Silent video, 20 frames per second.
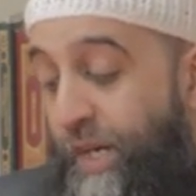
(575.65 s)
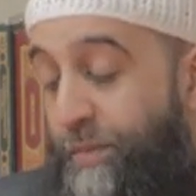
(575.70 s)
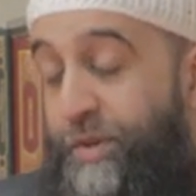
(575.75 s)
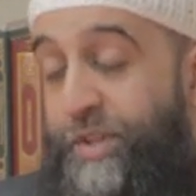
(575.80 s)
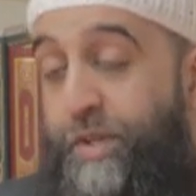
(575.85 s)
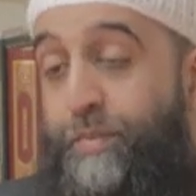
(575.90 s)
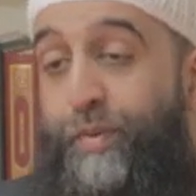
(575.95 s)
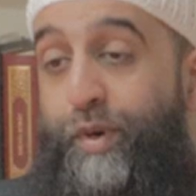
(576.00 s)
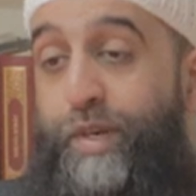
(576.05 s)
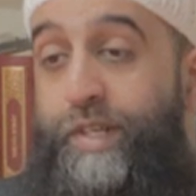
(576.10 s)

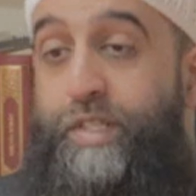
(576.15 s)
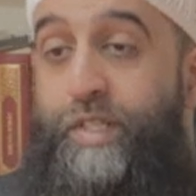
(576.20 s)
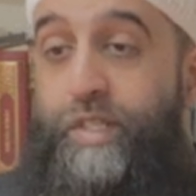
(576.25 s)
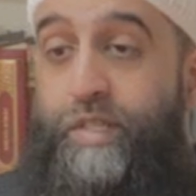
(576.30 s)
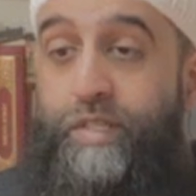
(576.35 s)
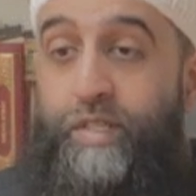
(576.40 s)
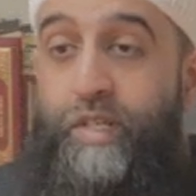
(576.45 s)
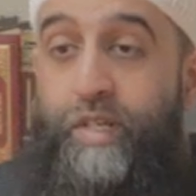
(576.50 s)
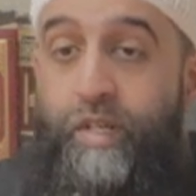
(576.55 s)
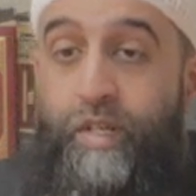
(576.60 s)
But the point
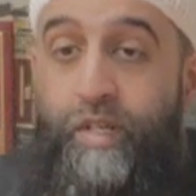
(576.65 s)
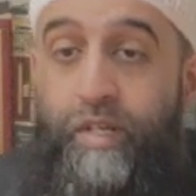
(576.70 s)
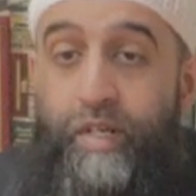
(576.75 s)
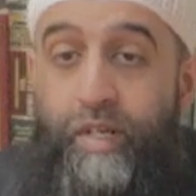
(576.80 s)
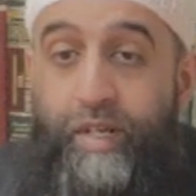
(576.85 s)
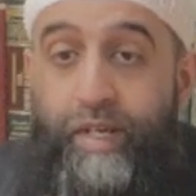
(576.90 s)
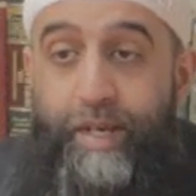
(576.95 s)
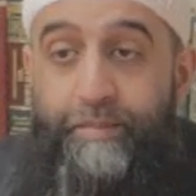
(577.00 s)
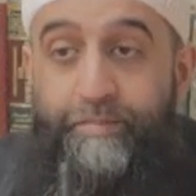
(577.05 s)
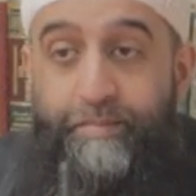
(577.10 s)
is,
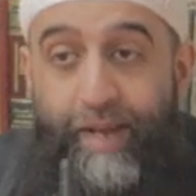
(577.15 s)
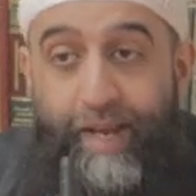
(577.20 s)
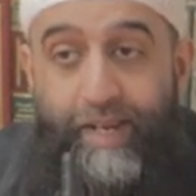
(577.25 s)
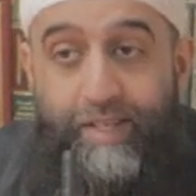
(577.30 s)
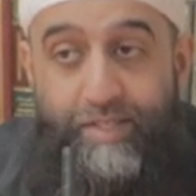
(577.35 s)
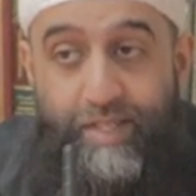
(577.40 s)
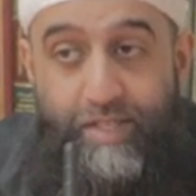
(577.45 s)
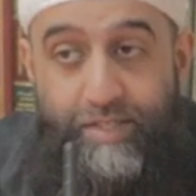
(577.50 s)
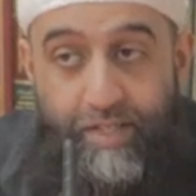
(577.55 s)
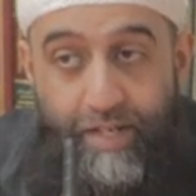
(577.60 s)
it
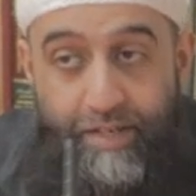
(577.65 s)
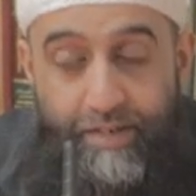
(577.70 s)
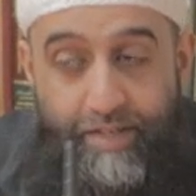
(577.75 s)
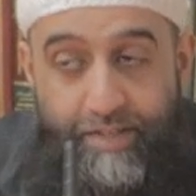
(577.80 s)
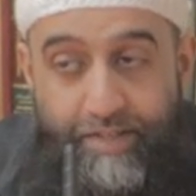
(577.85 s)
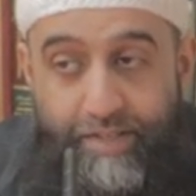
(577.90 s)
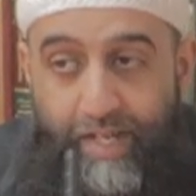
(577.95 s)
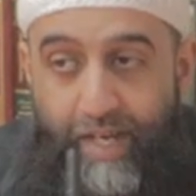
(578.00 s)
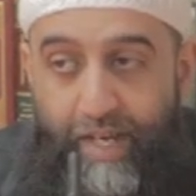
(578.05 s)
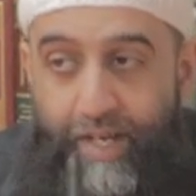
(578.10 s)
makes us
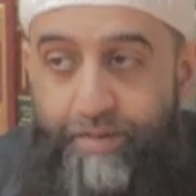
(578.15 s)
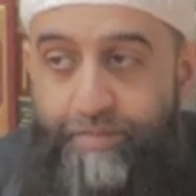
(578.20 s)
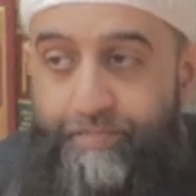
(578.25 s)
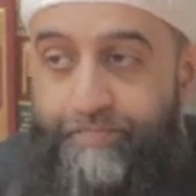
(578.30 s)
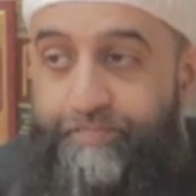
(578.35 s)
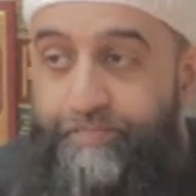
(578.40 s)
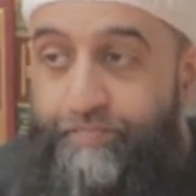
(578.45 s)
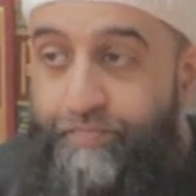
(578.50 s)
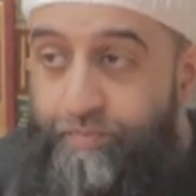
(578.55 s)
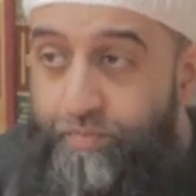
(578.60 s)
understand
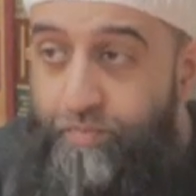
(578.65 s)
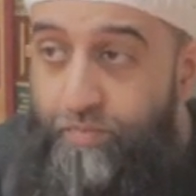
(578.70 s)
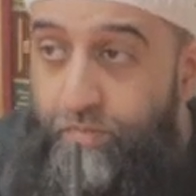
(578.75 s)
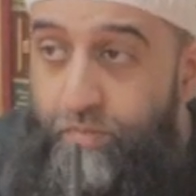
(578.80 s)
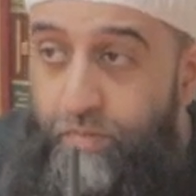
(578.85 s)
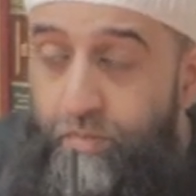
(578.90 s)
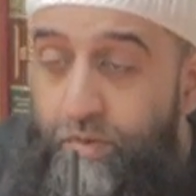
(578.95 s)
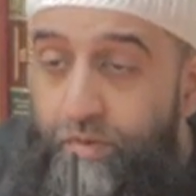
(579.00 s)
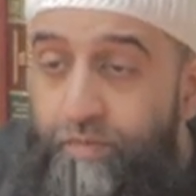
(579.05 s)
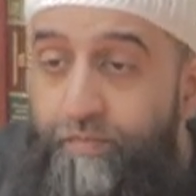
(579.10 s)

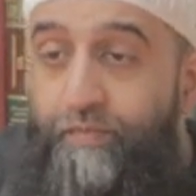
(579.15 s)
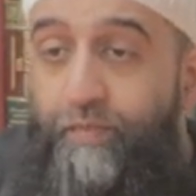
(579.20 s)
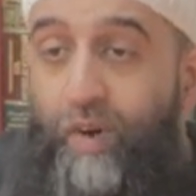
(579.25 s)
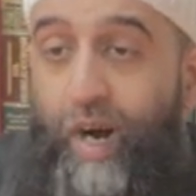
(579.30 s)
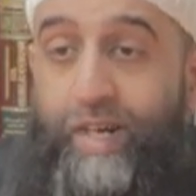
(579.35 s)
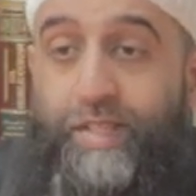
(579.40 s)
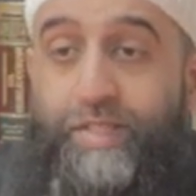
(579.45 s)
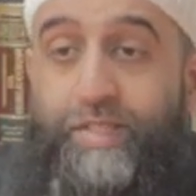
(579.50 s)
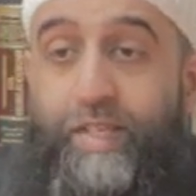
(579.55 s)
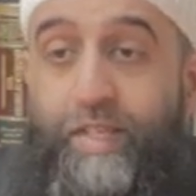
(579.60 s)

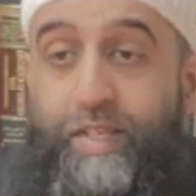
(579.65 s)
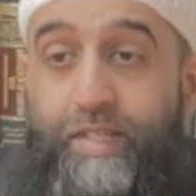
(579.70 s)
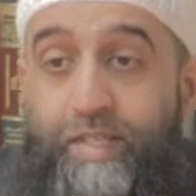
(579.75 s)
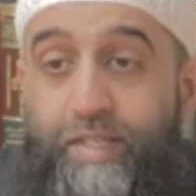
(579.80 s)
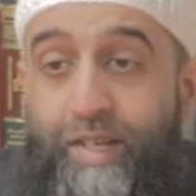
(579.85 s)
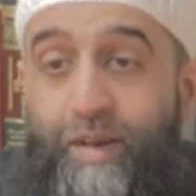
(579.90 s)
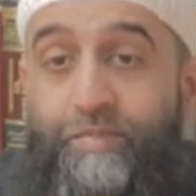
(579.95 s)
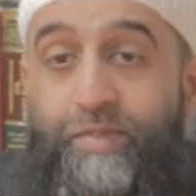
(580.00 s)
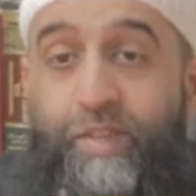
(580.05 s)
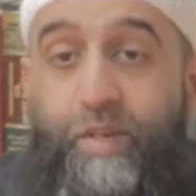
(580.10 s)
fasting is
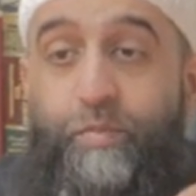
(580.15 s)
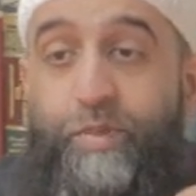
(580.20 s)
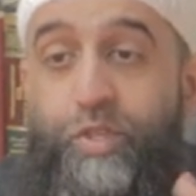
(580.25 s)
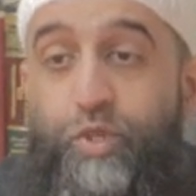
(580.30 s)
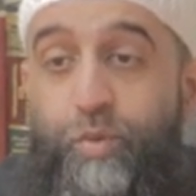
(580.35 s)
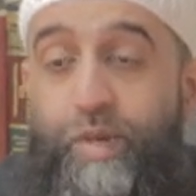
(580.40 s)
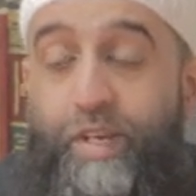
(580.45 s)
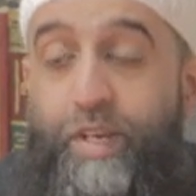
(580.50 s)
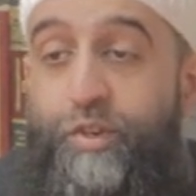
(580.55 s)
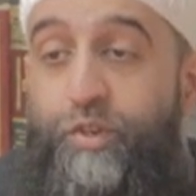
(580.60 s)
something
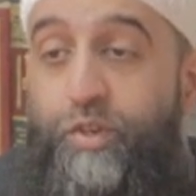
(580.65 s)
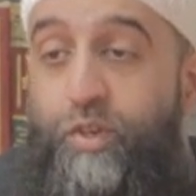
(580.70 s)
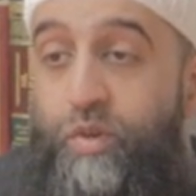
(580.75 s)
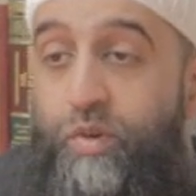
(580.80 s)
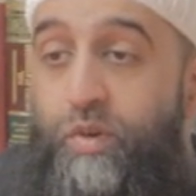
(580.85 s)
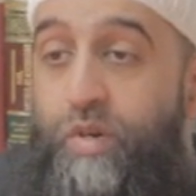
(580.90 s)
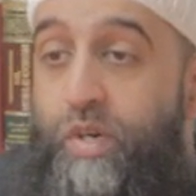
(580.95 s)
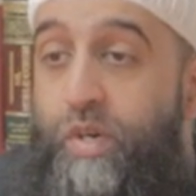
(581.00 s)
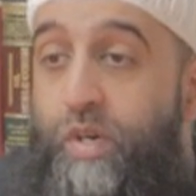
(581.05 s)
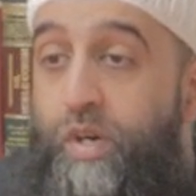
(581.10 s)
which we can
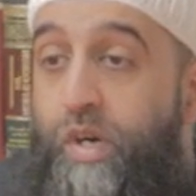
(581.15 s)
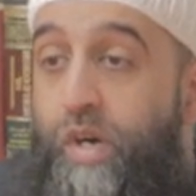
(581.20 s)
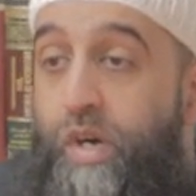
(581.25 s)
do